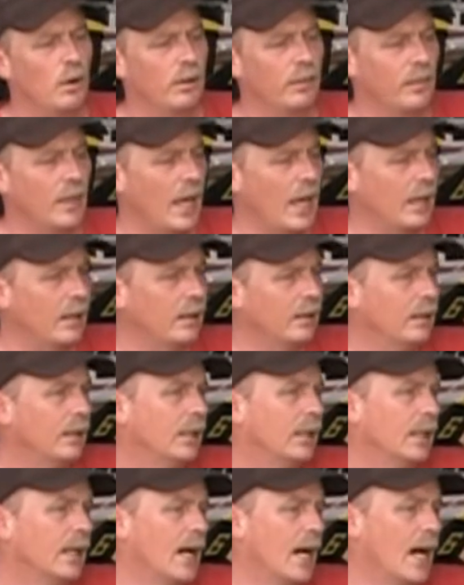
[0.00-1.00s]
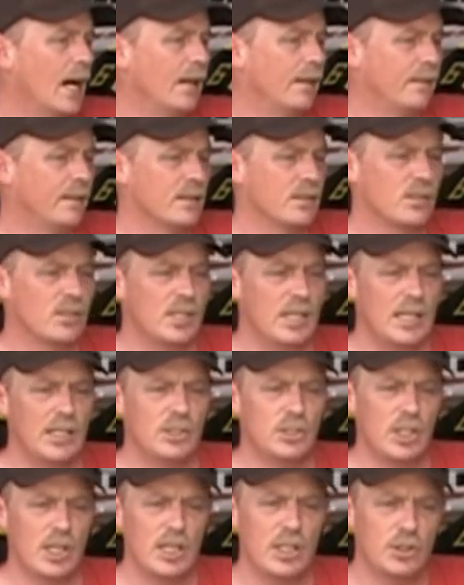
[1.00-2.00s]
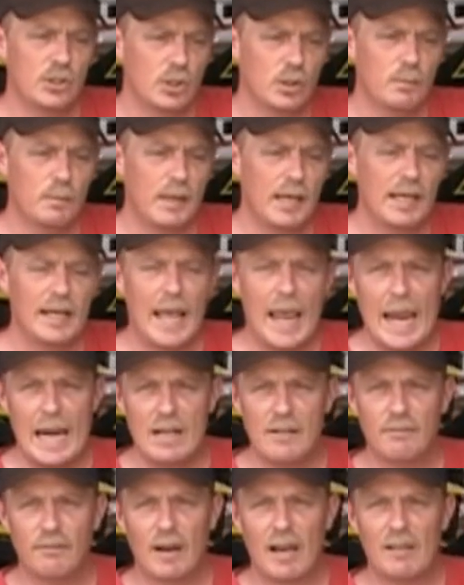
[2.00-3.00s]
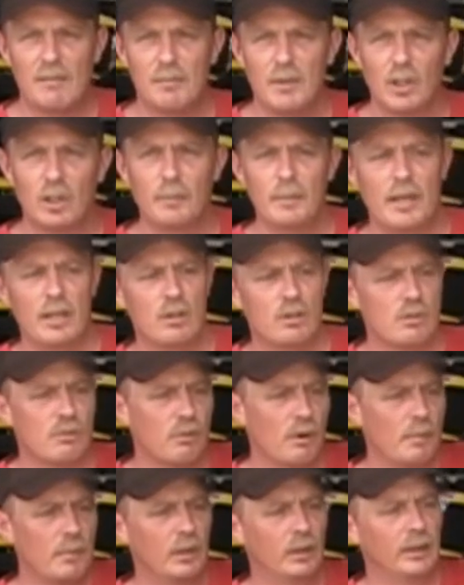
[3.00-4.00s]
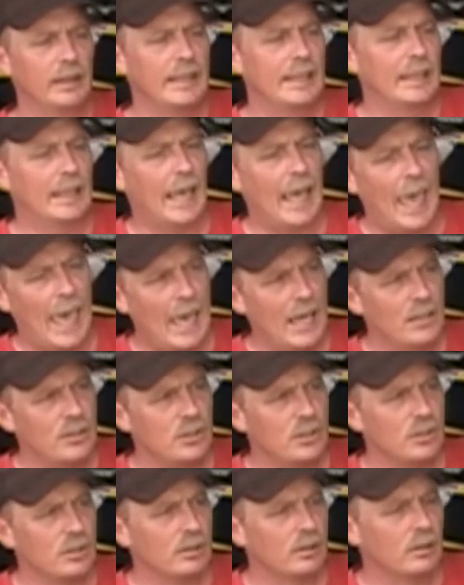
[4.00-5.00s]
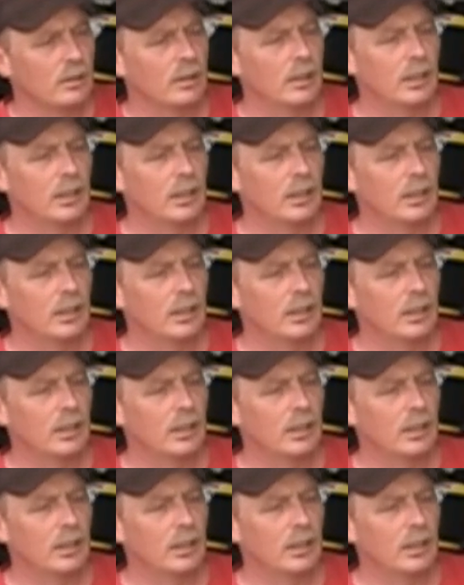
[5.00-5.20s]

one thing. The CG should be at 85 millimeters from the leading edge.